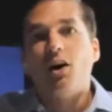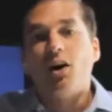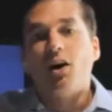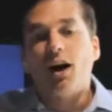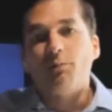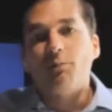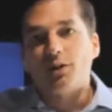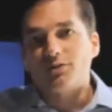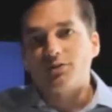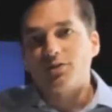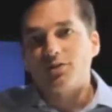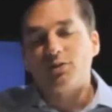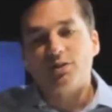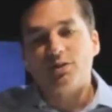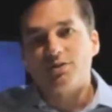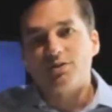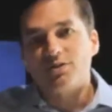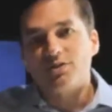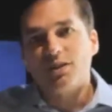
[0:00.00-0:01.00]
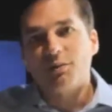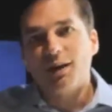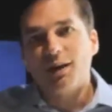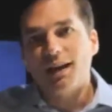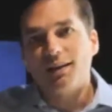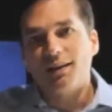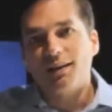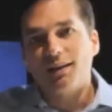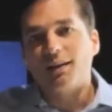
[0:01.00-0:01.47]
I'm not too concerned
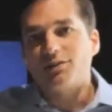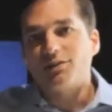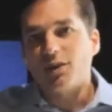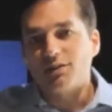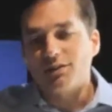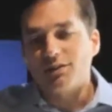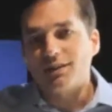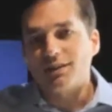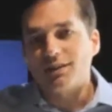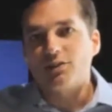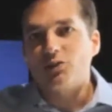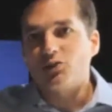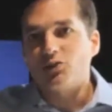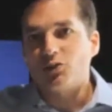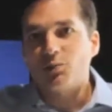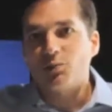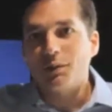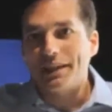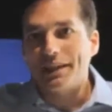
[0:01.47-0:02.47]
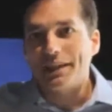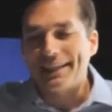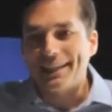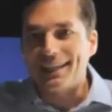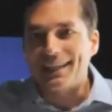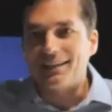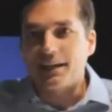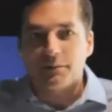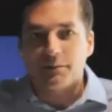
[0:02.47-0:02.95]
about it, and I don't think that you should be either.